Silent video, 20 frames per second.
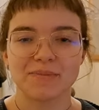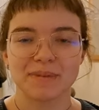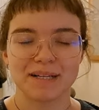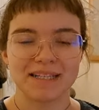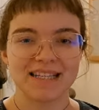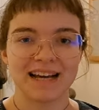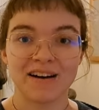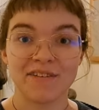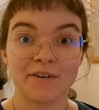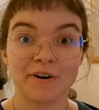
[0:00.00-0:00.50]

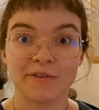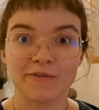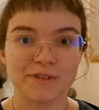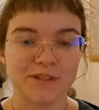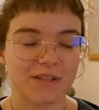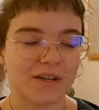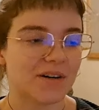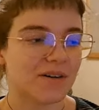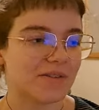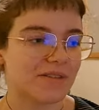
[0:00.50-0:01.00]
myself off to
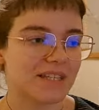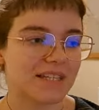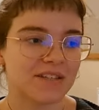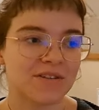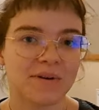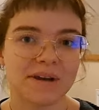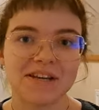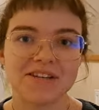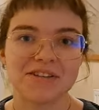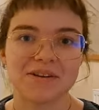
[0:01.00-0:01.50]
the whole
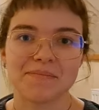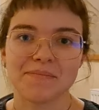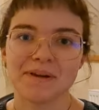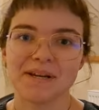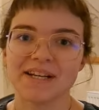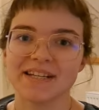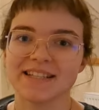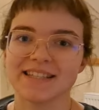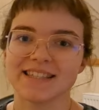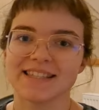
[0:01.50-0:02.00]
situation,
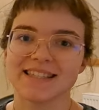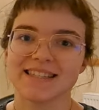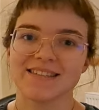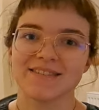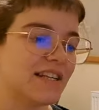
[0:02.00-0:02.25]
because,